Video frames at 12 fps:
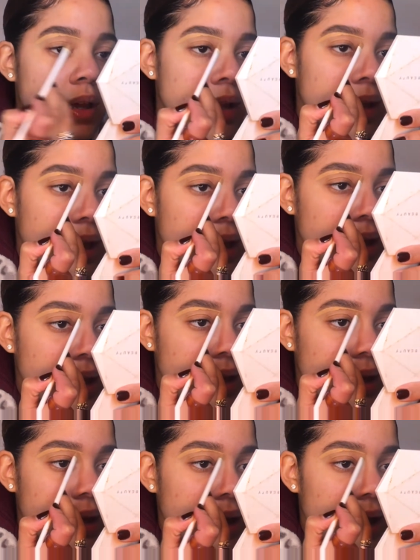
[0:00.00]

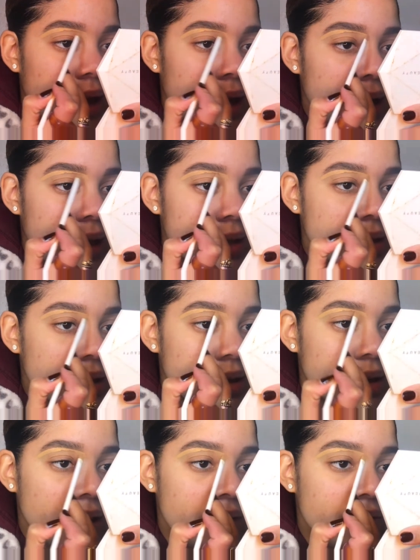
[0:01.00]
Like, I like the
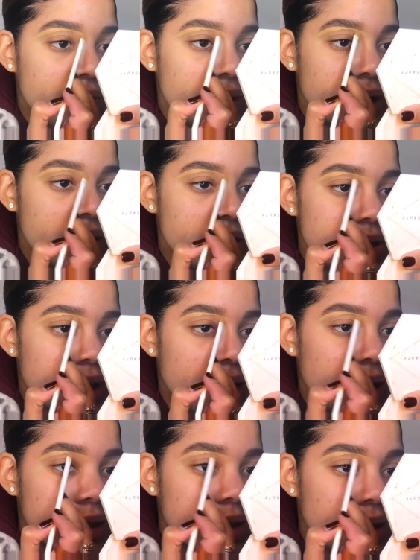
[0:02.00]
coverage, I
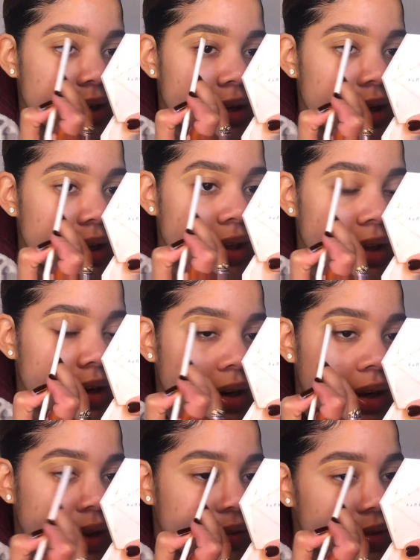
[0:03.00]
like the
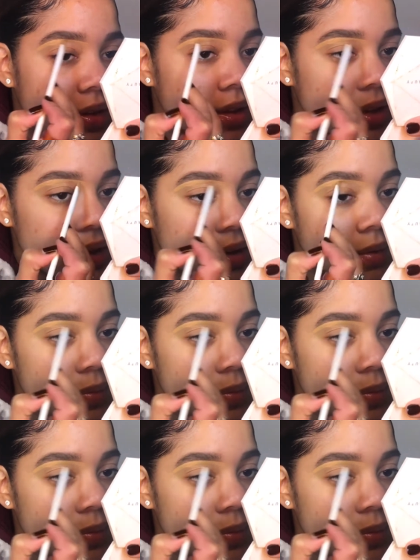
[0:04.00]
color, everything.